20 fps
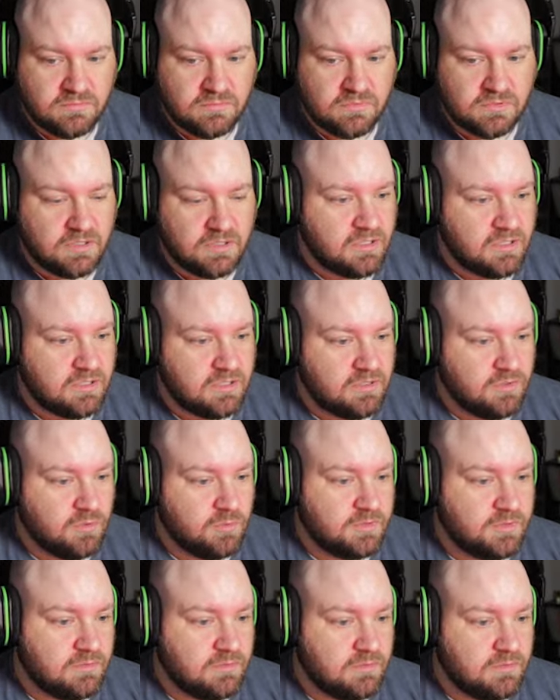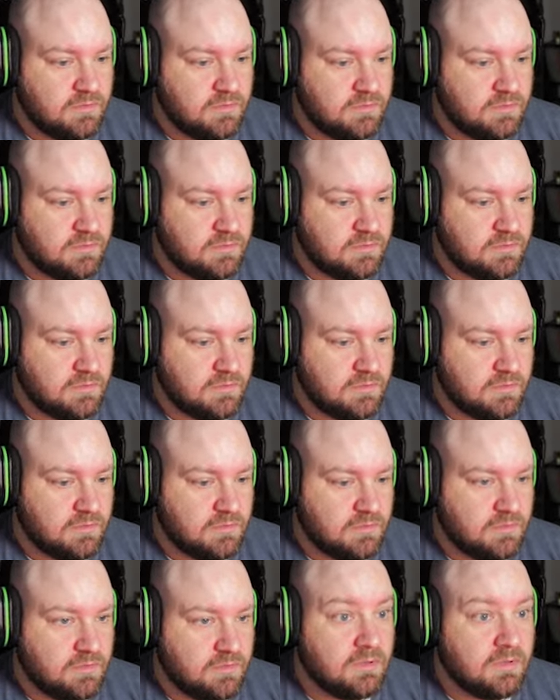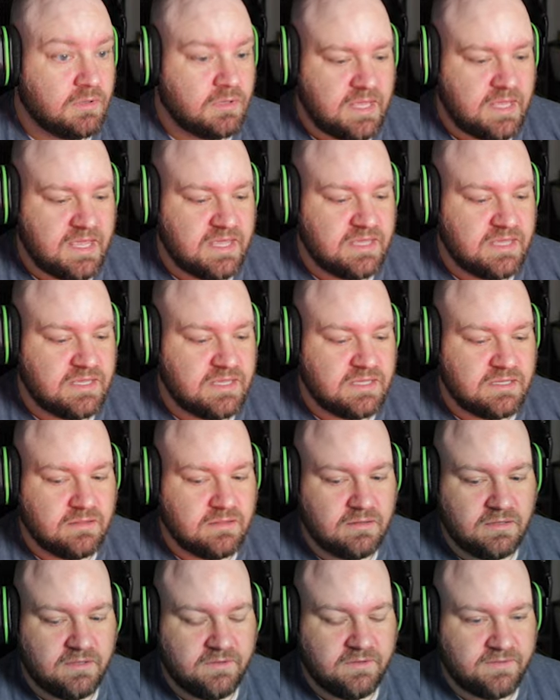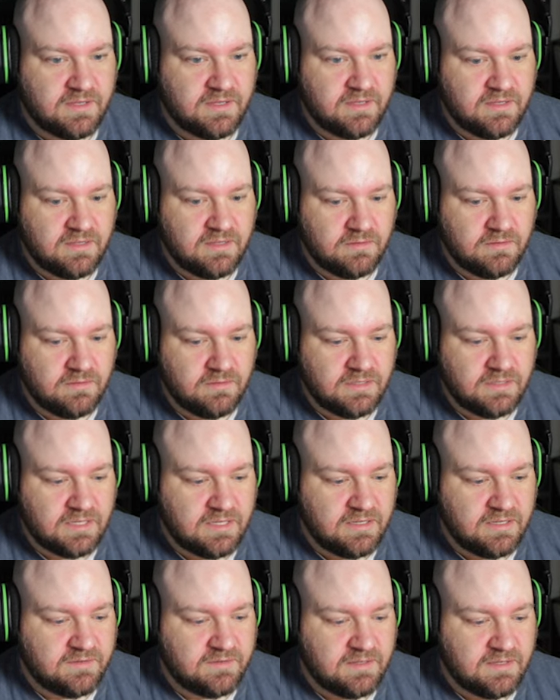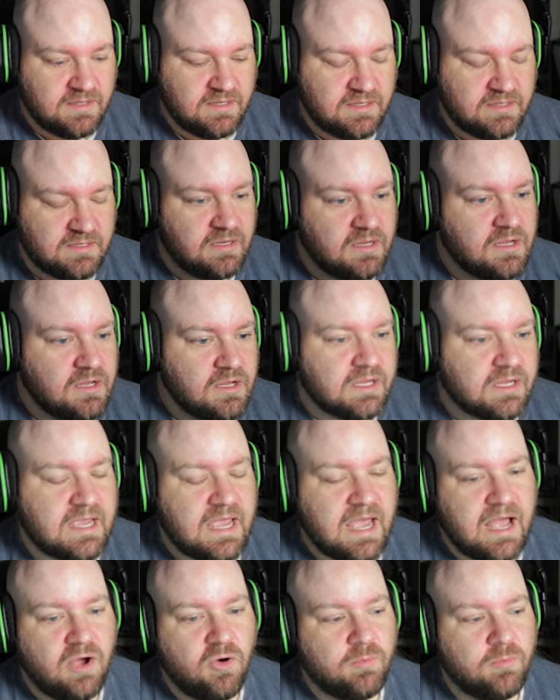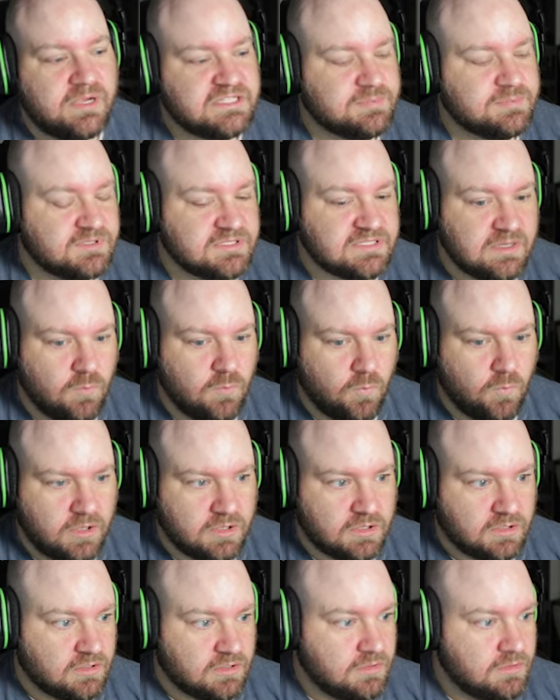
Cut open. E, look at that, look at that. Okay, how am I supposed to get water?